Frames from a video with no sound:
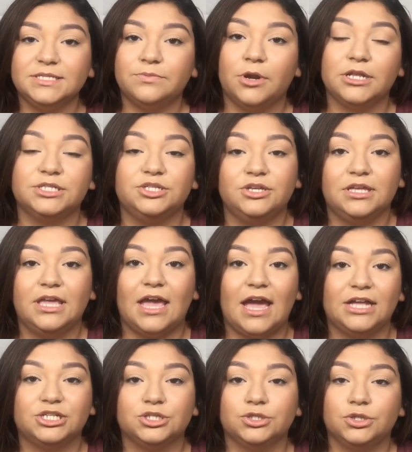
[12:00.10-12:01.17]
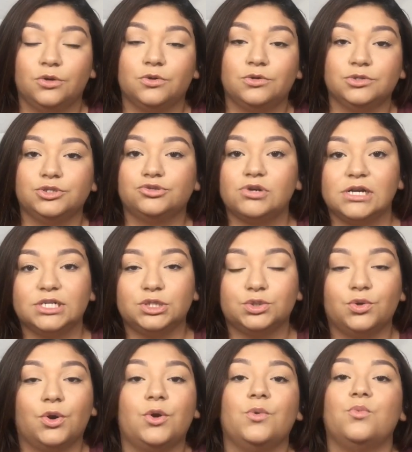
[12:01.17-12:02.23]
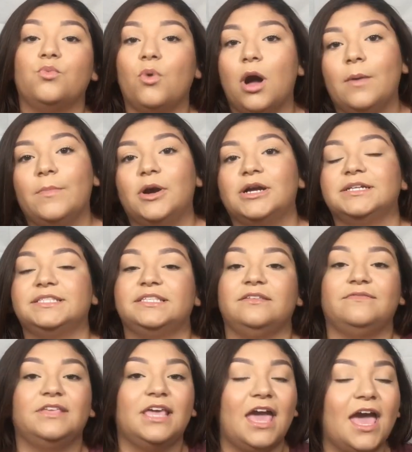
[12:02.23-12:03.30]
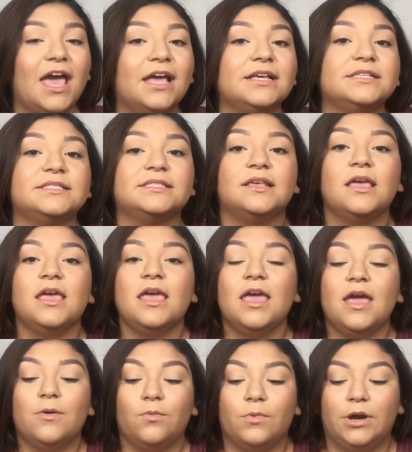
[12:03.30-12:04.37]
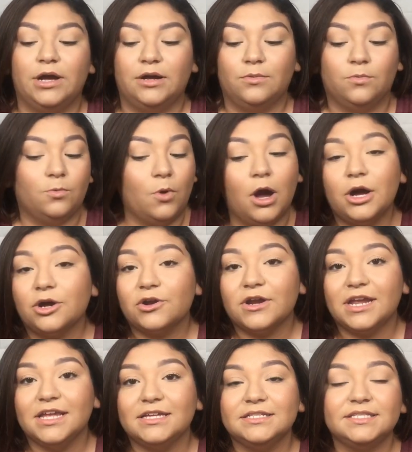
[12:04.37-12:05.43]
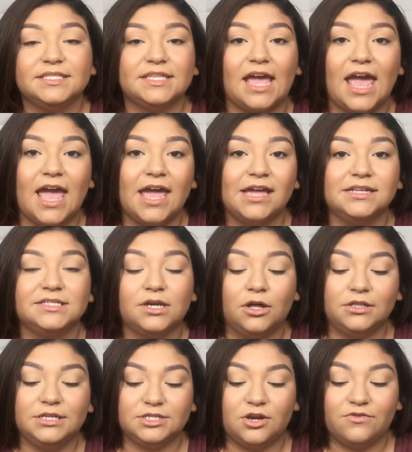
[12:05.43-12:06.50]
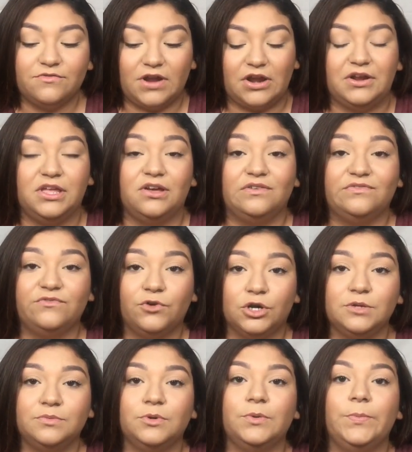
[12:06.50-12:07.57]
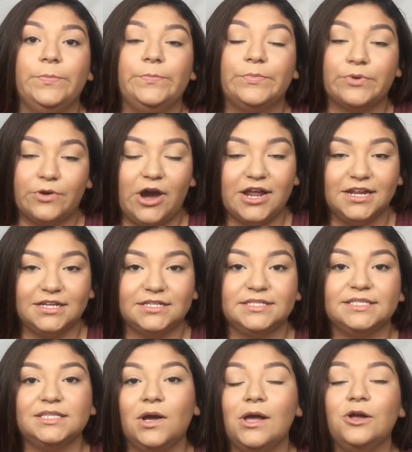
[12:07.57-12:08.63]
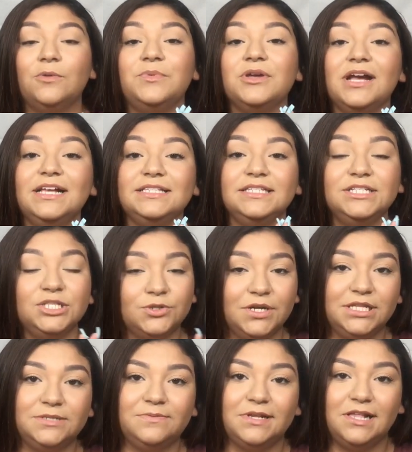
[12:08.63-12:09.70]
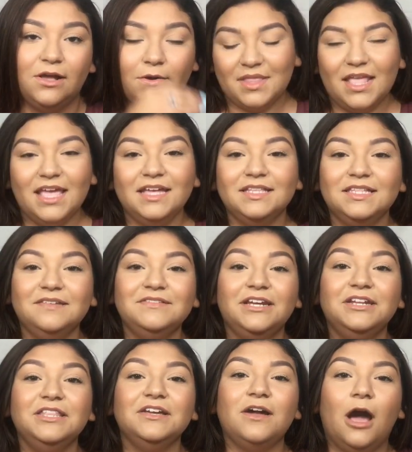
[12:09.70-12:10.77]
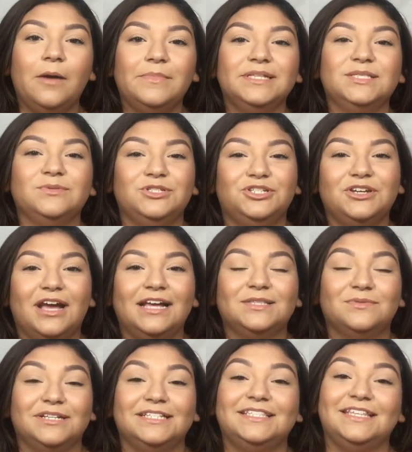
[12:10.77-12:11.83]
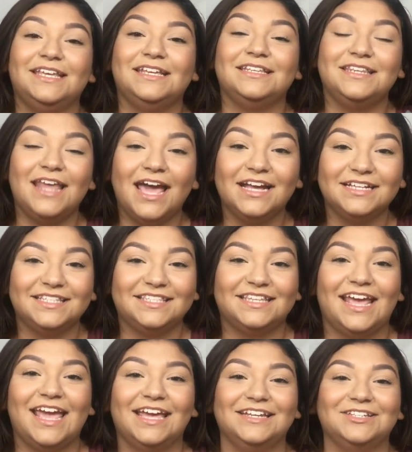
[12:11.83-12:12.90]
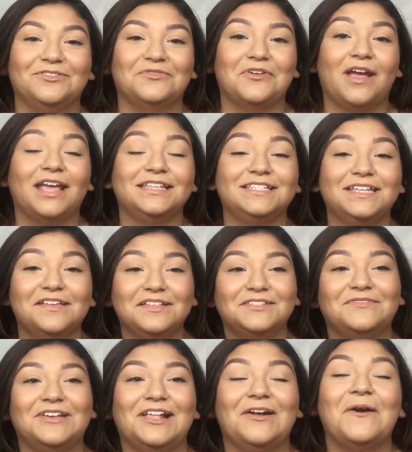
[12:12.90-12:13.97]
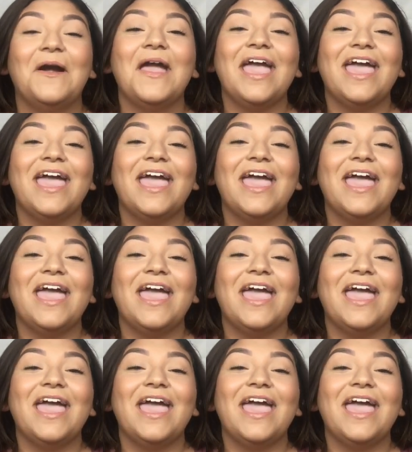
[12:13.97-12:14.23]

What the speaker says: these products you can get at your local drugstore, Walmart, CVS, Walgreens, and all these are very affordable products. So I hope you guys enjoyed this video. Leave down in the comments what you guys want to see next, and don't forget to give this video